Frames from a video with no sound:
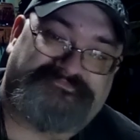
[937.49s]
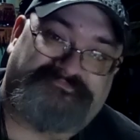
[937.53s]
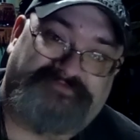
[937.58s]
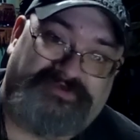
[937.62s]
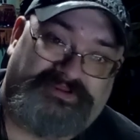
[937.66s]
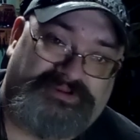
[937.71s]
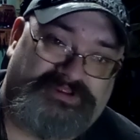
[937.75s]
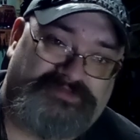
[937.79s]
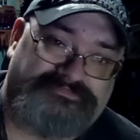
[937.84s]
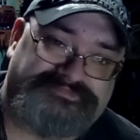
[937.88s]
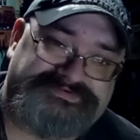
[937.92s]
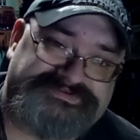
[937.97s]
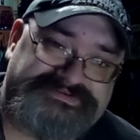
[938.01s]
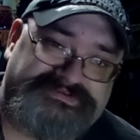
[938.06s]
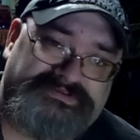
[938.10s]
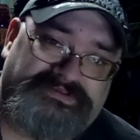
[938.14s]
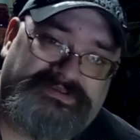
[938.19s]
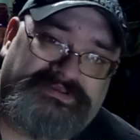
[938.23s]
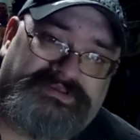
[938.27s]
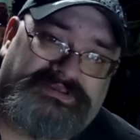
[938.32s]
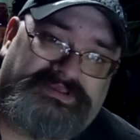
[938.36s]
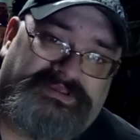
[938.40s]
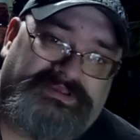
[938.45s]
Phillips.
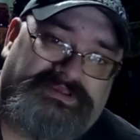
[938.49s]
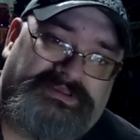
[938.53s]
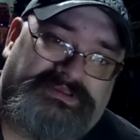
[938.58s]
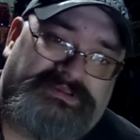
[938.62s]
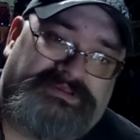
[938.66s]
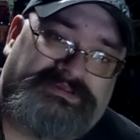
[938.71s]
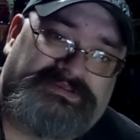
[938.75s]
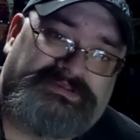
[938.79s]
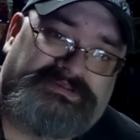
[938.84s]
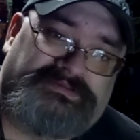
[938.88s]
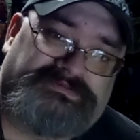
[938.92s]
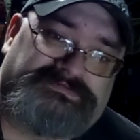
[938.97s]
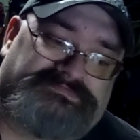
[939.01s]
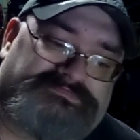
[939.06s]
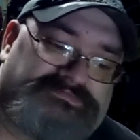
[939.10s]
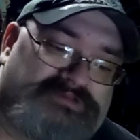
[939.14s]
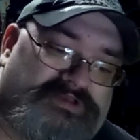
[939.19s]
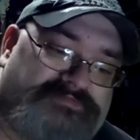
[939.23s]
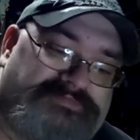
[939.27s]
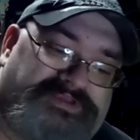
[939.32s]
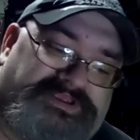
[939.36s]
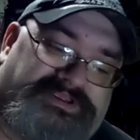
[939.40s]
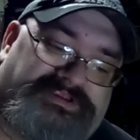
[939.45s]

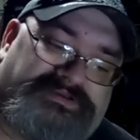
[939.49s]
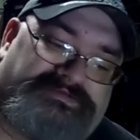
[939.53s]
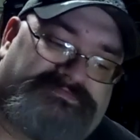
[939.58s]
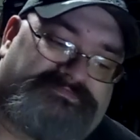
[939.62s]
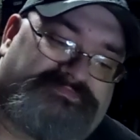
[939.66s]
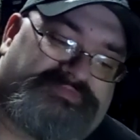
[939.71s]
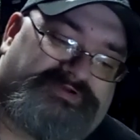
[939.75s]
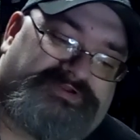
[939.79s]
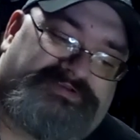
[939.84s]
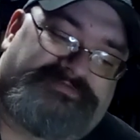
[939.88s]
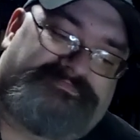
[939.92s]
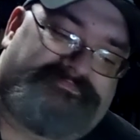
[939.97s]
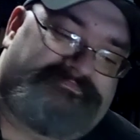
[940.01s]
I mean, but